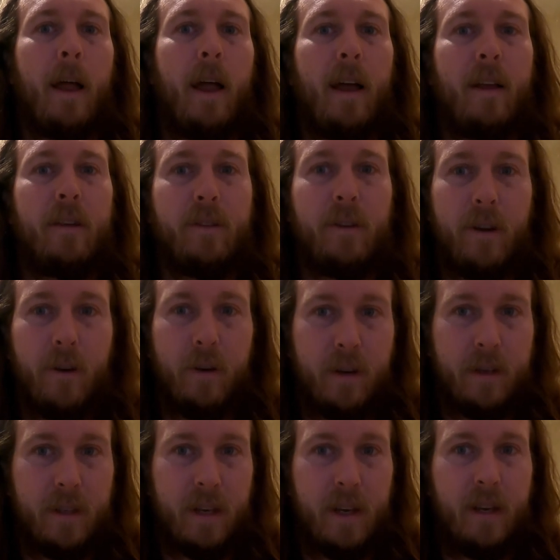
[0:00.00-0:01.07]
As you're going to
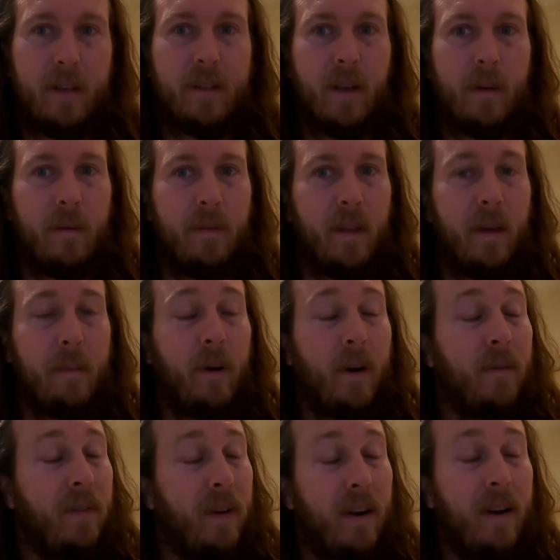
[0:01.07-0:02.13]
see, some of them
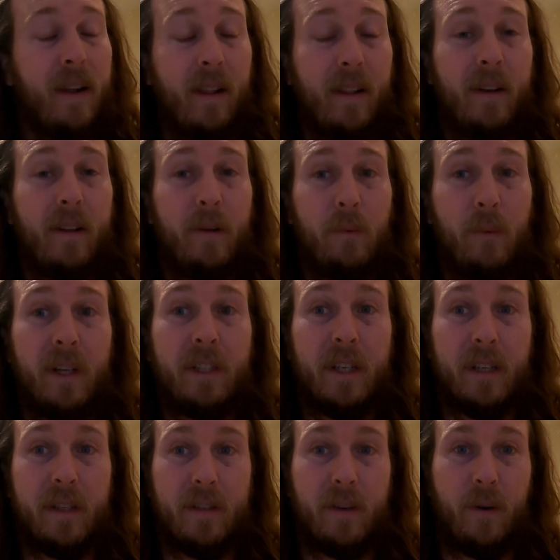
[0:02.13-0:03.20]
are very clearly
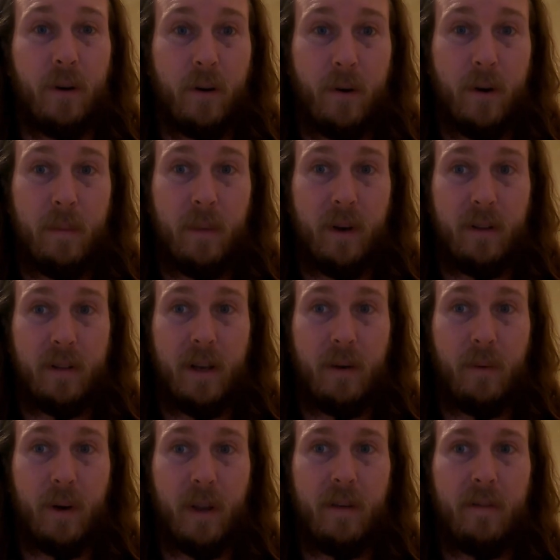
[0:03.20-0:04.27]
witches or criminals and
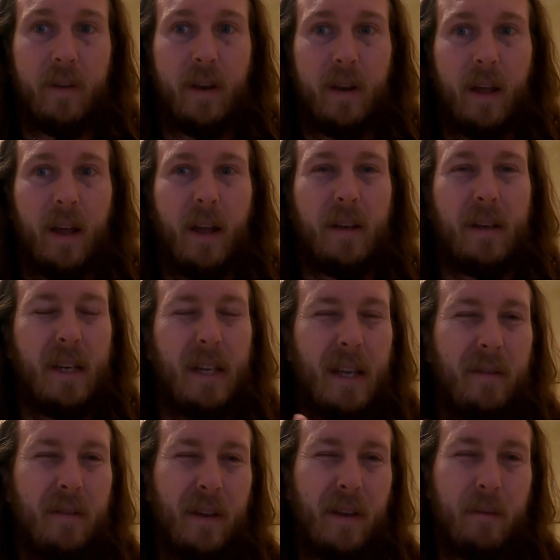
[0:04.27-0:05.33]
were given a
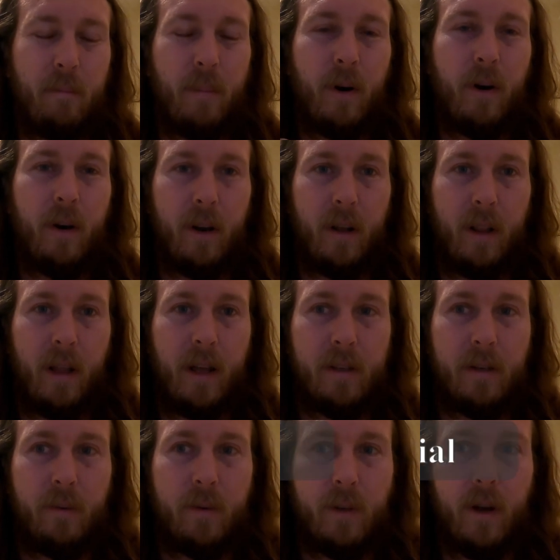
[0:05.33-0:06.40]
deviant burial, as
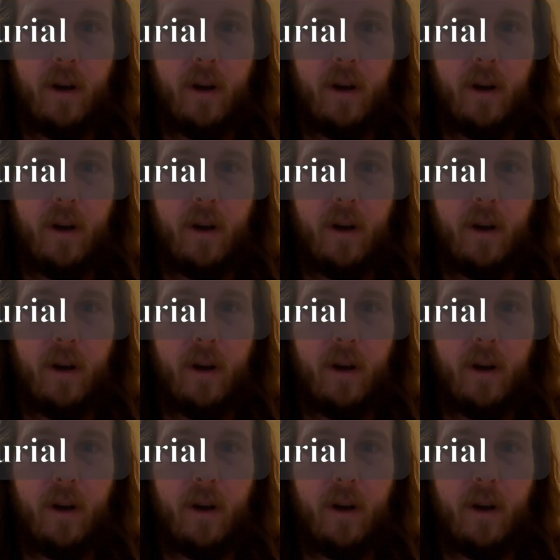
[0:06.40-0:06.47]
it was